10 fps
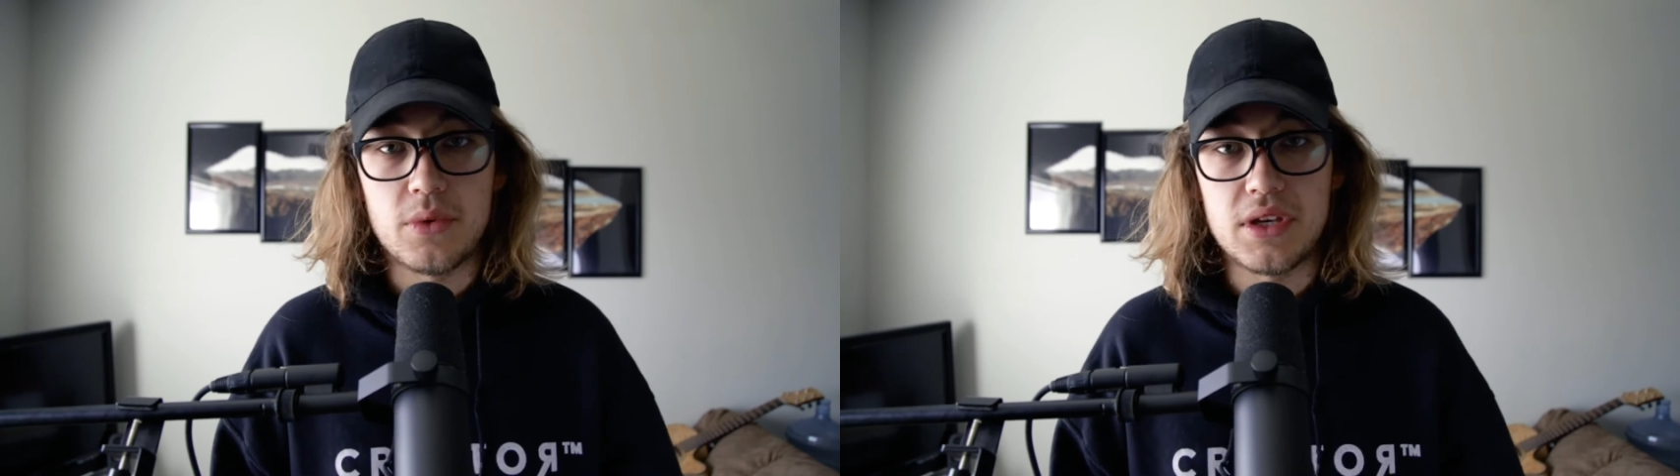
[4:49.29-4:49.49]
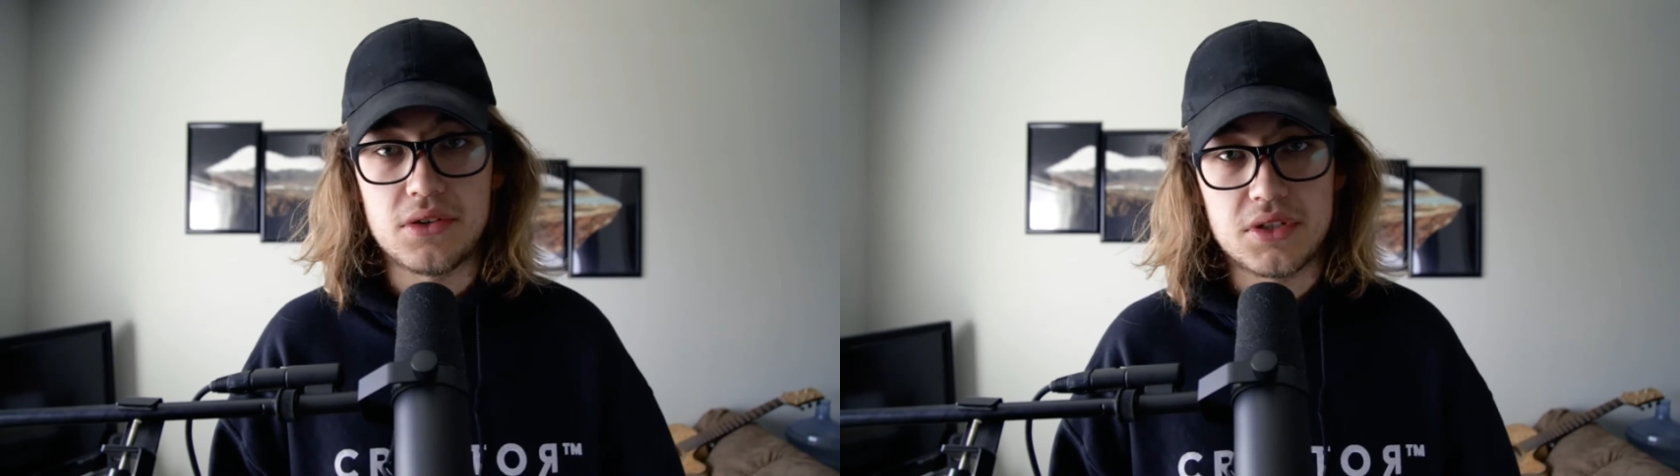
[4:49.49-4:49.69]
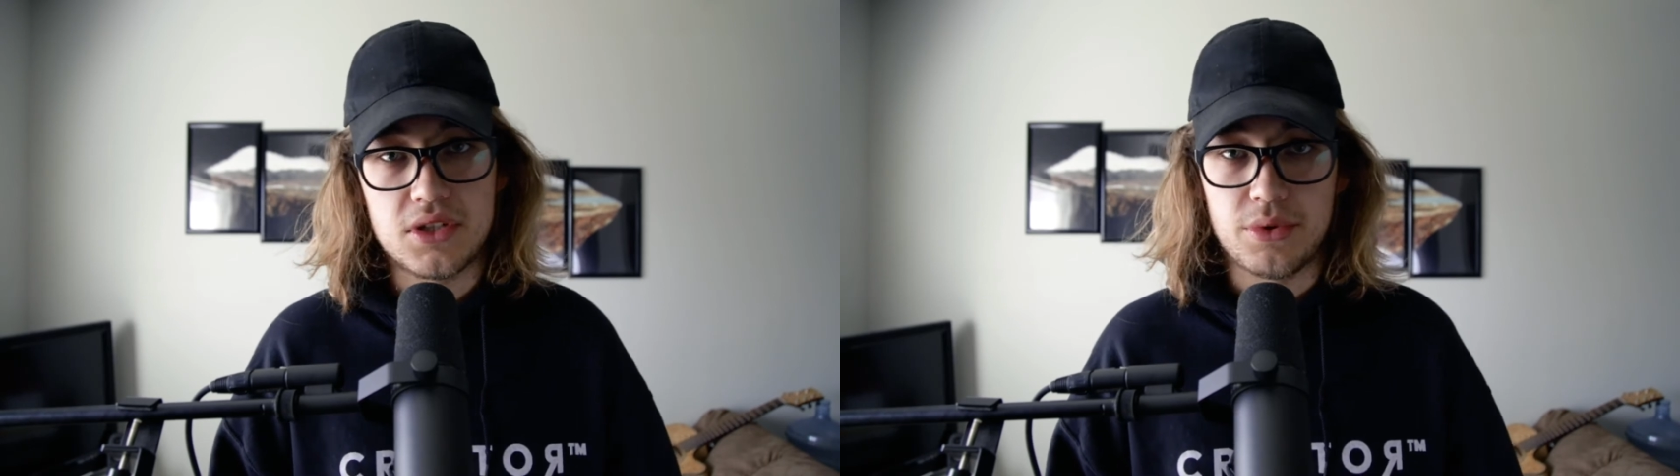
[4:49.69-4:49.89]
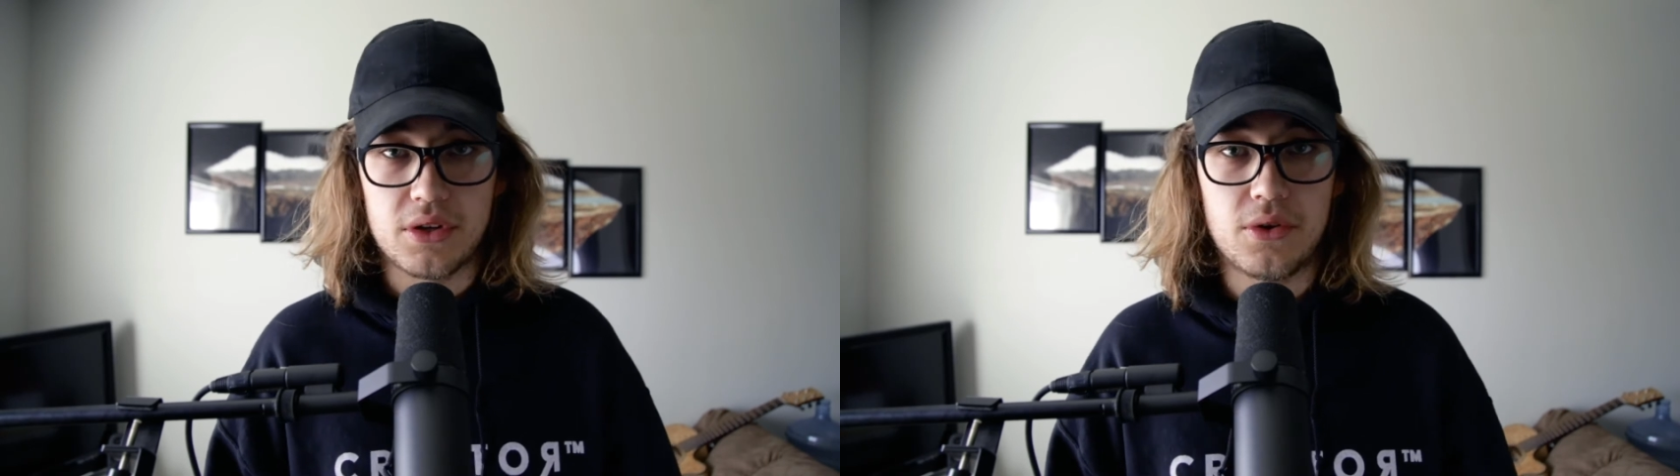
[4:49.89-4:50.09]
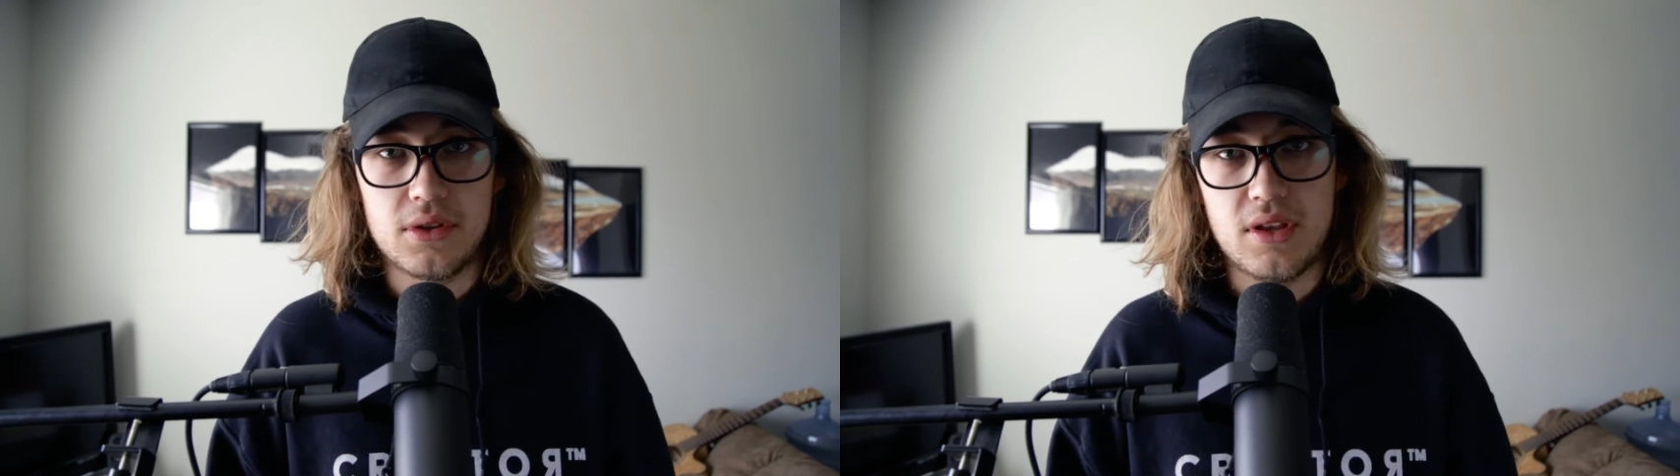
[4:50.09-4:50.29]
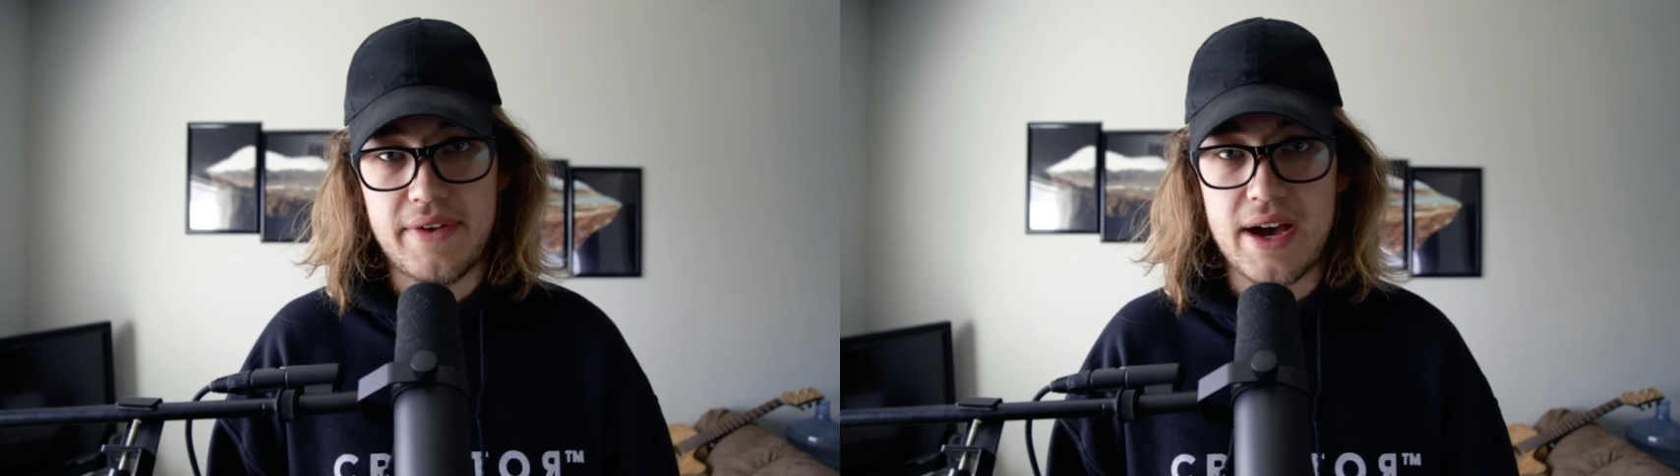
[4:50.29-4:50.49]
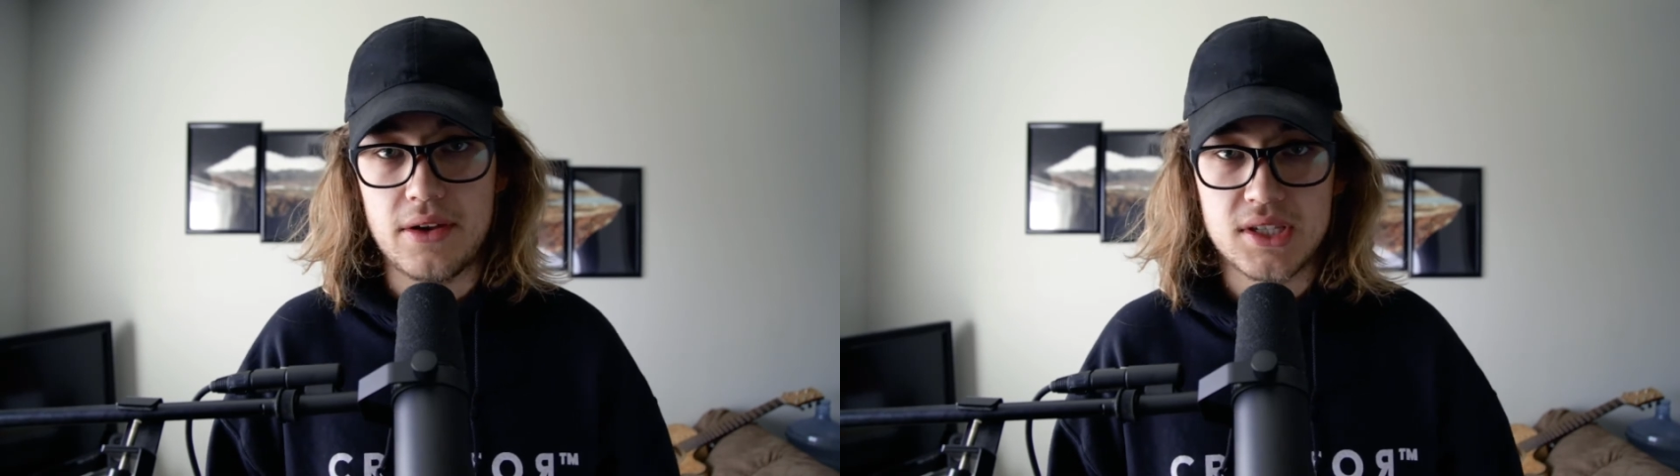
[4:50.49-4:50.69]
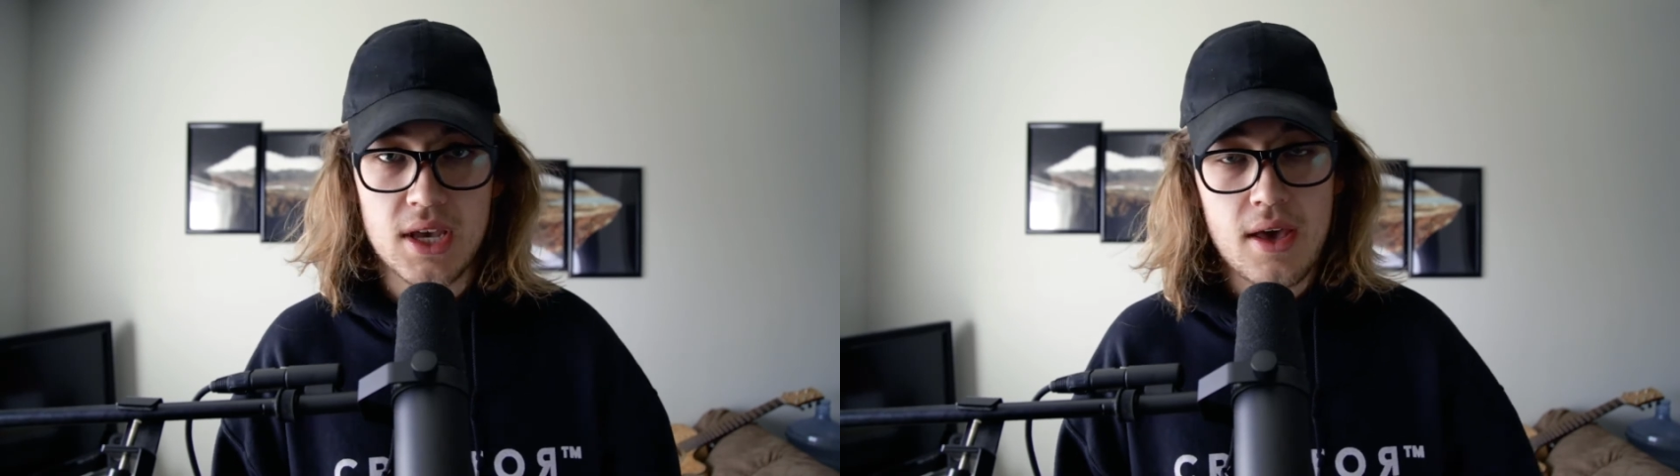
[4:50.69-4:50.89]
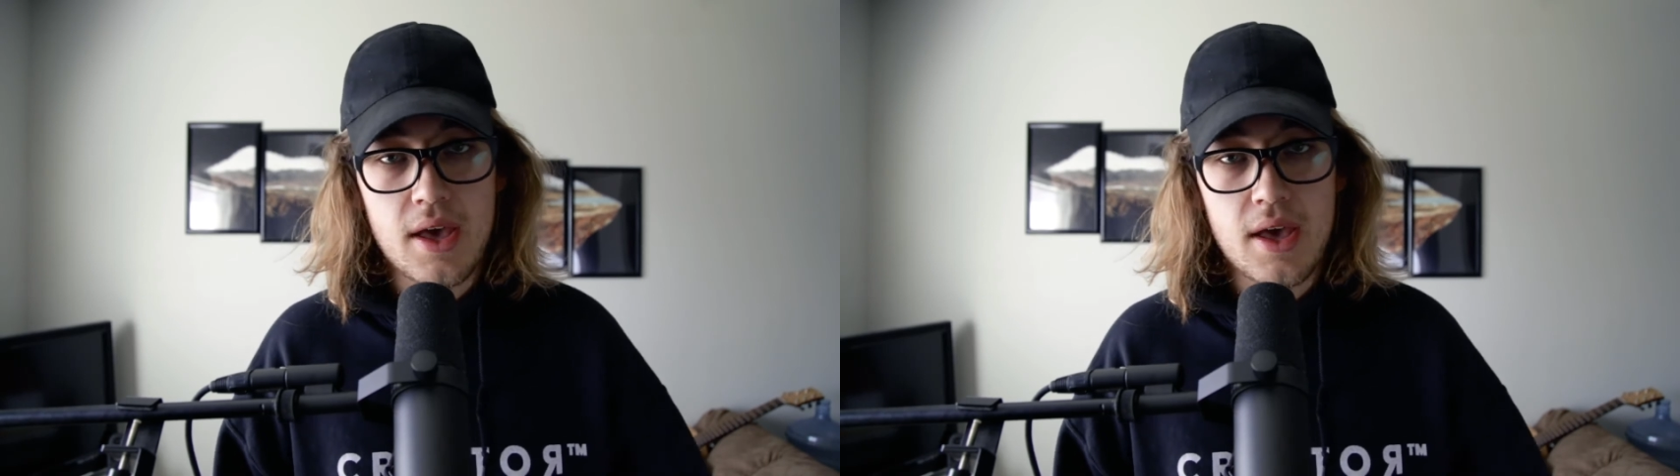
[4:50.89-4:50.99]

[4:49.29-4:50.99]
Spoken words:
we use to record the vows.